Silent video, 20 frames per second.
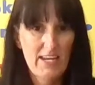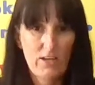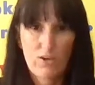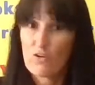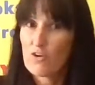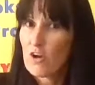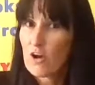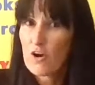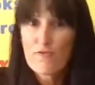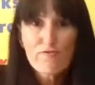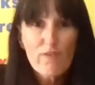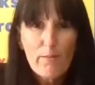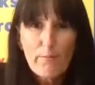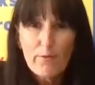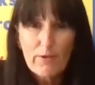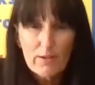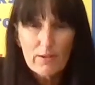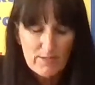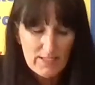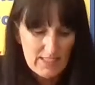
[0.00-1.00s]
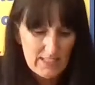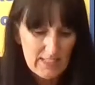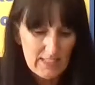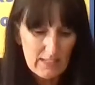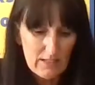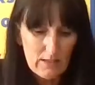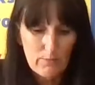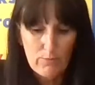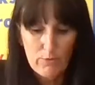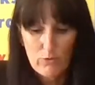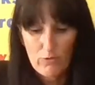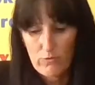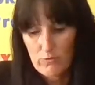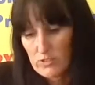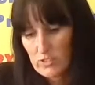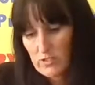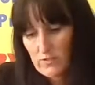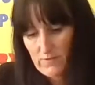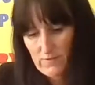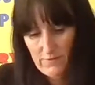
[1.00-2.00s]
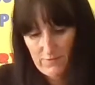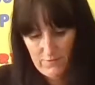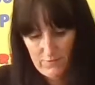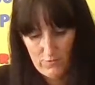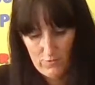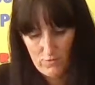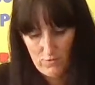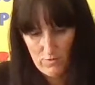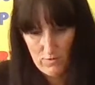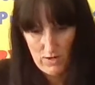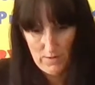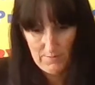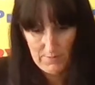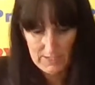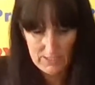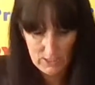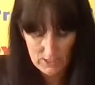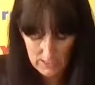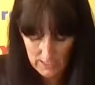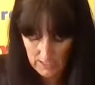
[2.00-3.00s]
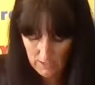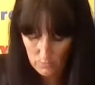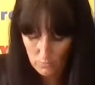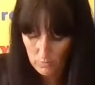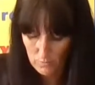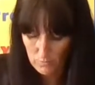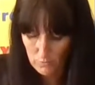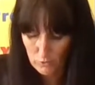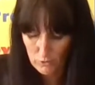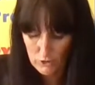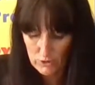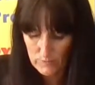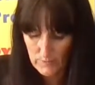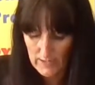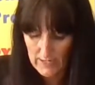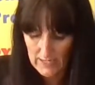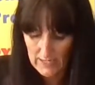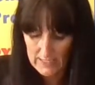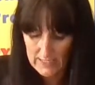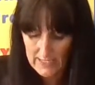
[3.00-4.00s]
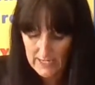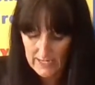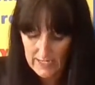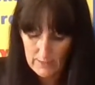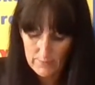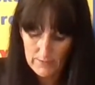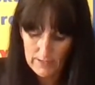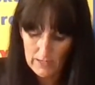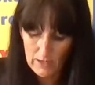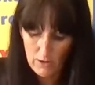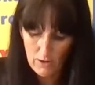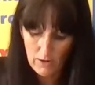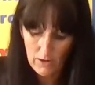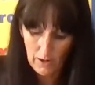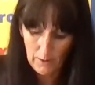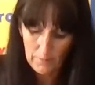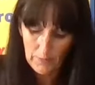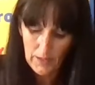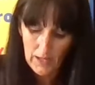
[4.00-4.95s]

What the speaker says: You can crumple them into little balls. 4. I might just add one more to make it a tiny bit longer.